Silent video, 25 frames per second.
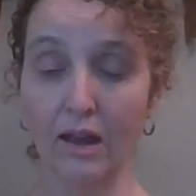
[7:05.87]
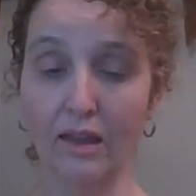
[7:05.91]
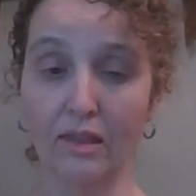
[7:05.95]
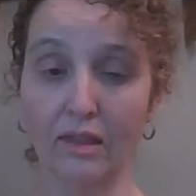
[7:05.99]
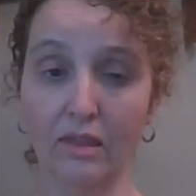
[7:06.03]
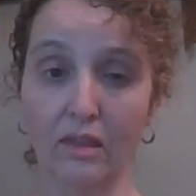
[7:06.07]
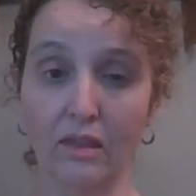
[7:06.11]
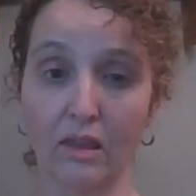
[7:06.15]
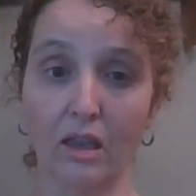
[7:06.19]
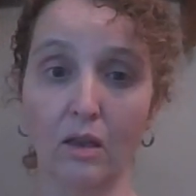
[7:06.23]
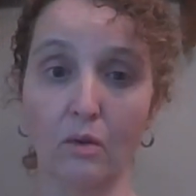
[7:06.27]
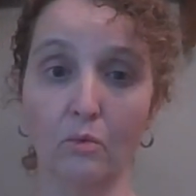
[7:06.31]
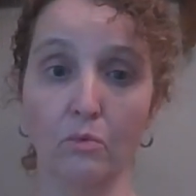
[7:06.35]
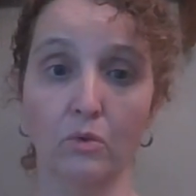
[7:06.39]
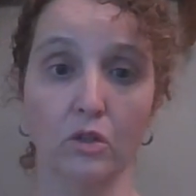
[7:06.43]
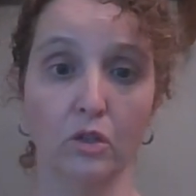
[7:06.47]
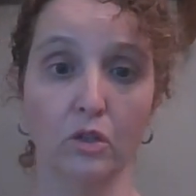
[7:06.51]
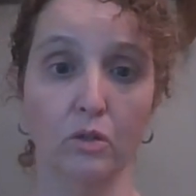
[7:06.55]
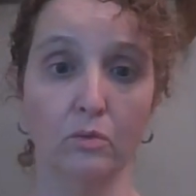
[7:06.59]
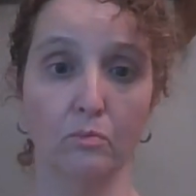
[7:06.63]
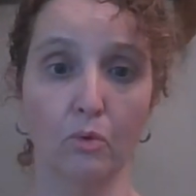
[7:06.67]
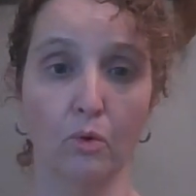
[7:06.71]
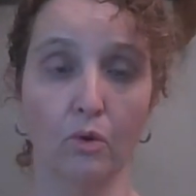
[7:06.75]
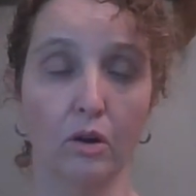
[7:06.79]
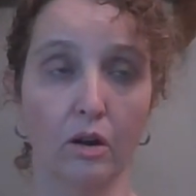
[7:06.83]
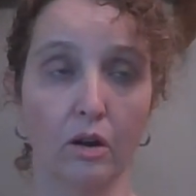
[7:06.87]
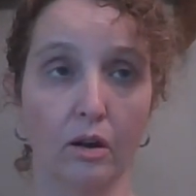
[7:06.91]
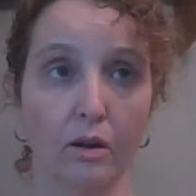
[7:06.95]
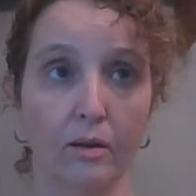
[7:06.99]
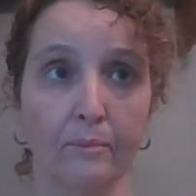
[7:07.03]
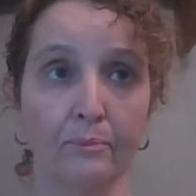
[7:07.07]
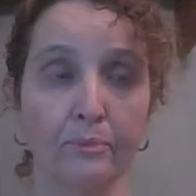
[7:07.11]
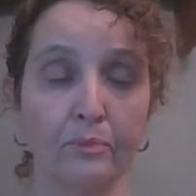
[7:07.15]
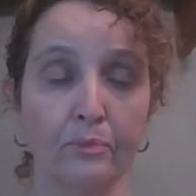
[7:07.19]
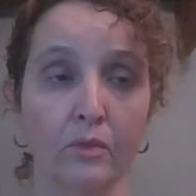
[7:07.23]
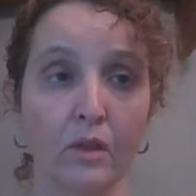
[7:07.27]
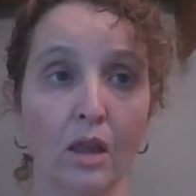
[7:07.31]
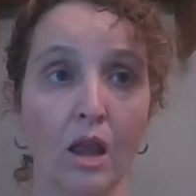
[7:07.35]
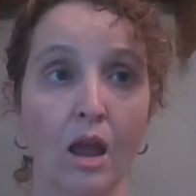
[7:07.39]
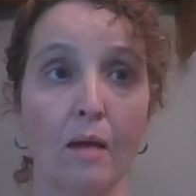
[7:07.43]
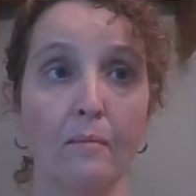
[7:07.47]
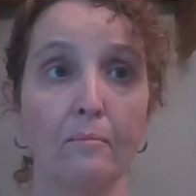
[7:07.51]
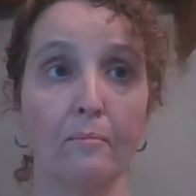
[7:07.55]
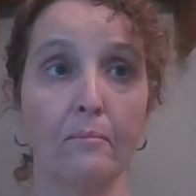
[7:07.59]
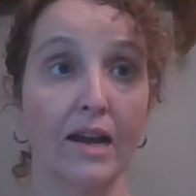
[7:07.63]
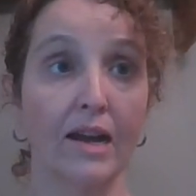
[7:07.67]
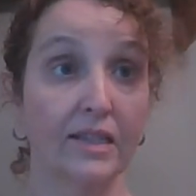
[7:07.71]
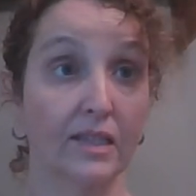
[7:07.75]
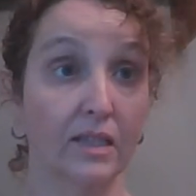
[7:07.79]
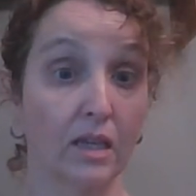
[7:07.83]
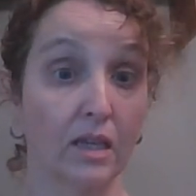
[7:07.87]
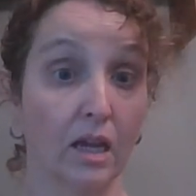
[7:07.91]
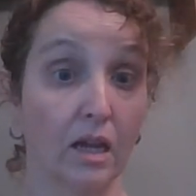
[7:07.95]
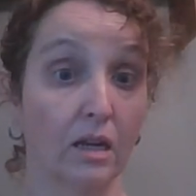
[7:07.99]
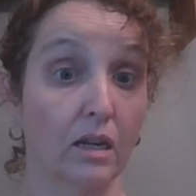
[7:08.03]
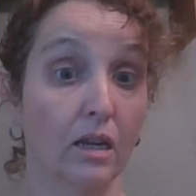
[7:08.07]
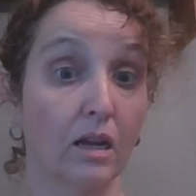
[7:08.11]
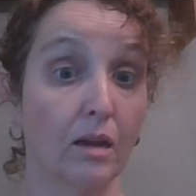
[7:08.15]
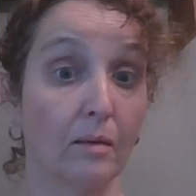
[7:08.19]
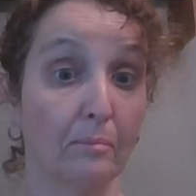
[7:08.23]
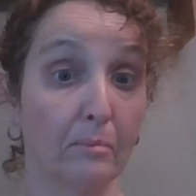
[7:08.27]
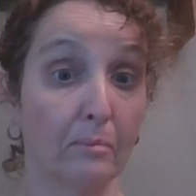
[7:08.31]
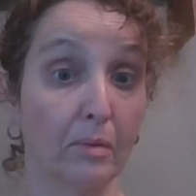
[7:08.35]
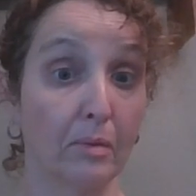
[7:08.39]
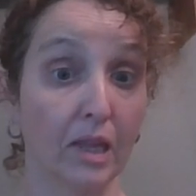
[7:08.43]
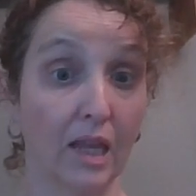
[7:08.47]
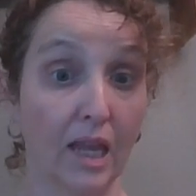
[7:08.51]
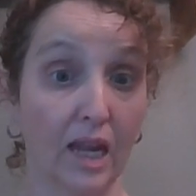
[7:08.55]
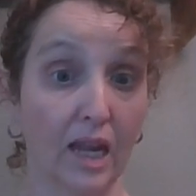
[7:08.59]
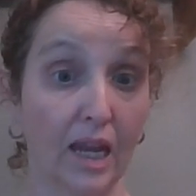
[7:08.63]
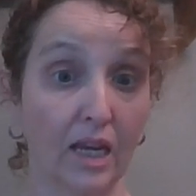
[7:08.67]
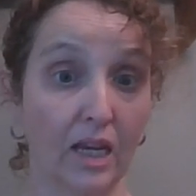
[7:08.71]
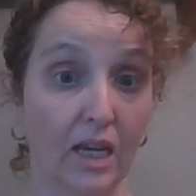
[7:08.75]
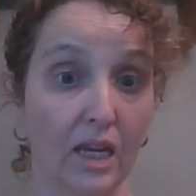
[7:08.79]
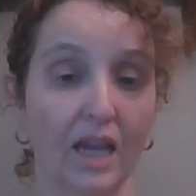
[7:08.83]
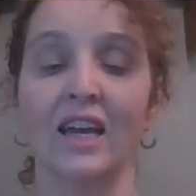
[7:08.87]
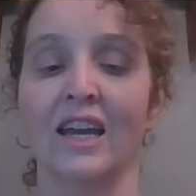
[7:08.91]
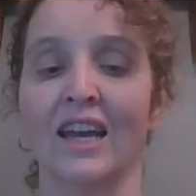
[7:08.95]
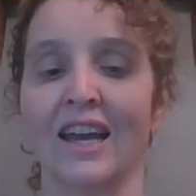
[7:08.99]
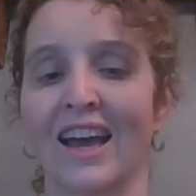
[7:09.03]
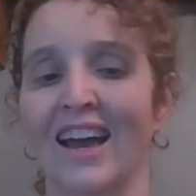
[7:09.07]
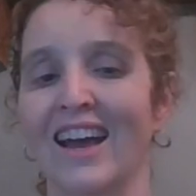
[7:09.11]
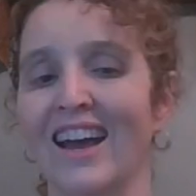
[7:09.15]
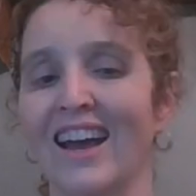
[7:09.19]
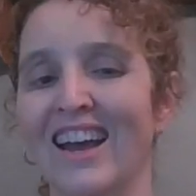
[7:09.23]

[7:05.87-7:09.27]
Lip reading: I think it was more my son complaining.